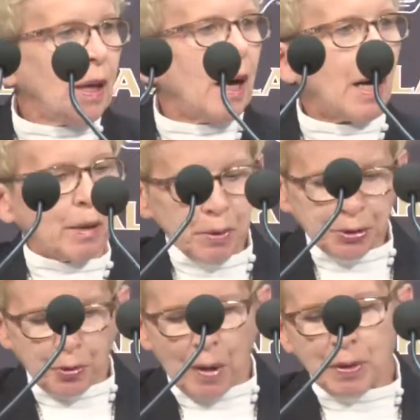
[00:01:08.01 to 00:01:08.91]

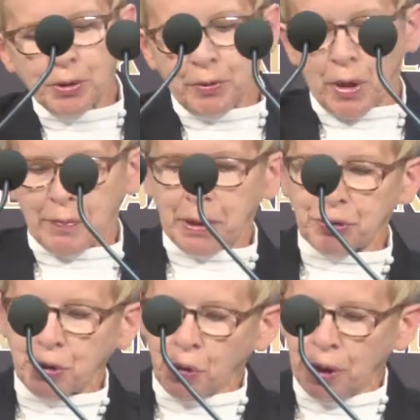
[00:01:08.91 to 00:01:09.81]
Mr. Robbie
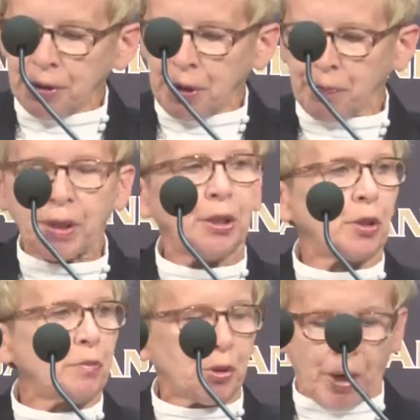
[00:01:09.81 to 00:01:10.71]
Stewart,
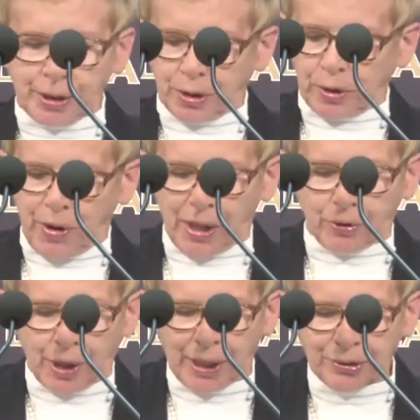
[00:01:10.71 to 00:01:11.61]
Interim Director of
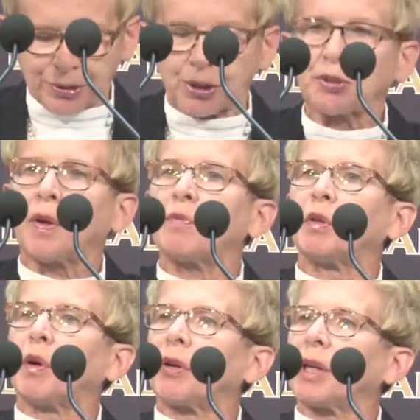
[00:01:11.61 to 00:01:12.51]
Athletics since
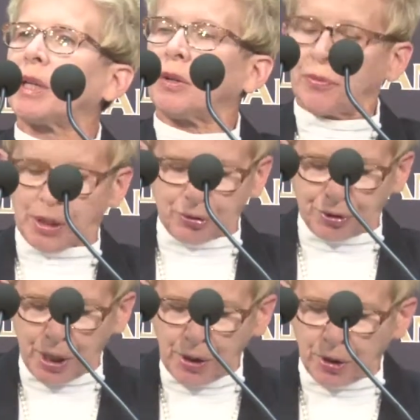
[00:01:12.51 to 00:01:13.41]
February of this
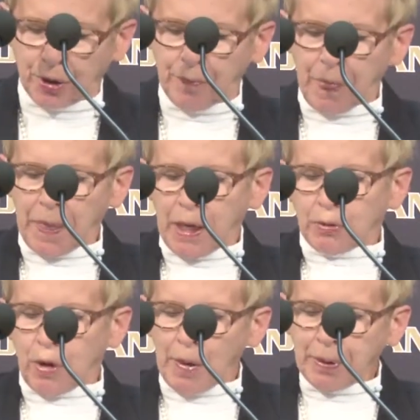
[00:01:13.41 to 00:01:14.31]
year.
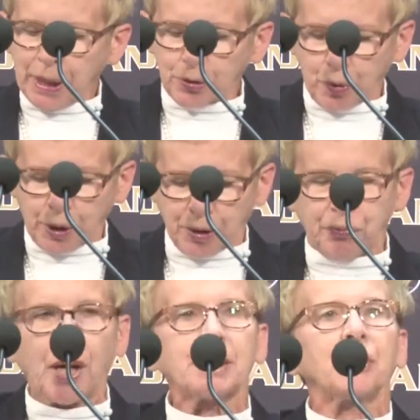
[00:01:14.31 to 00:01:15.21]
Robbie has worked
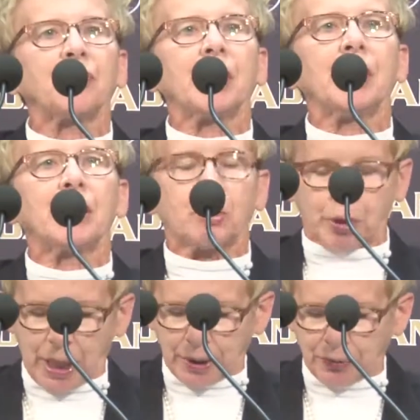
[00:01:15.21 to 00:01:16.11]
effectively and
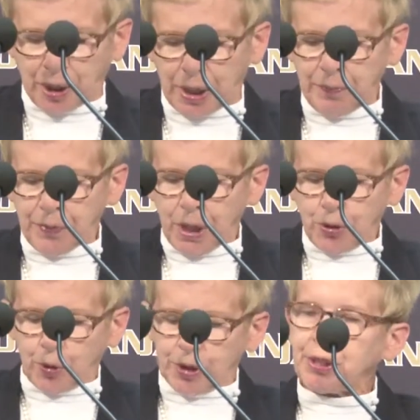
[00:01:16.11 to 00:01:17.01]
creatively
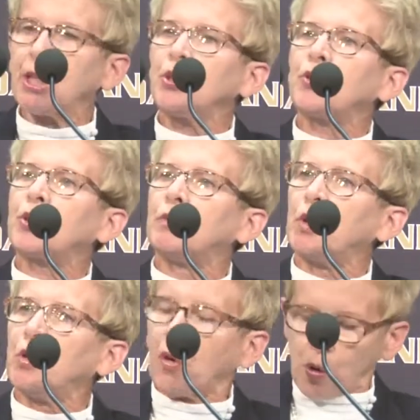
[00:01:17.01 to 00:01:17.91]
to continue to
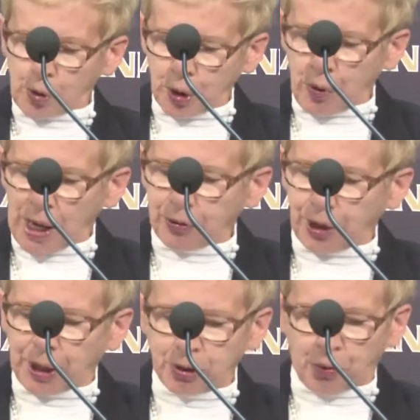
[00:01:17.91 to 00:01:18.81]
move OU
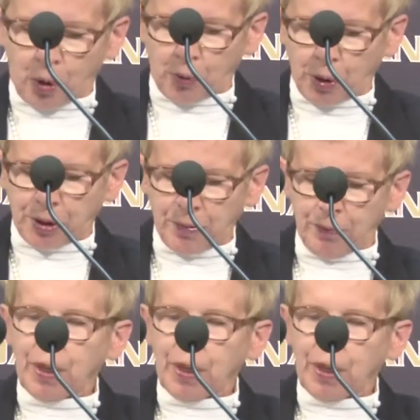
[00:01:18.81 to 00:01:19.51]
athletics forward.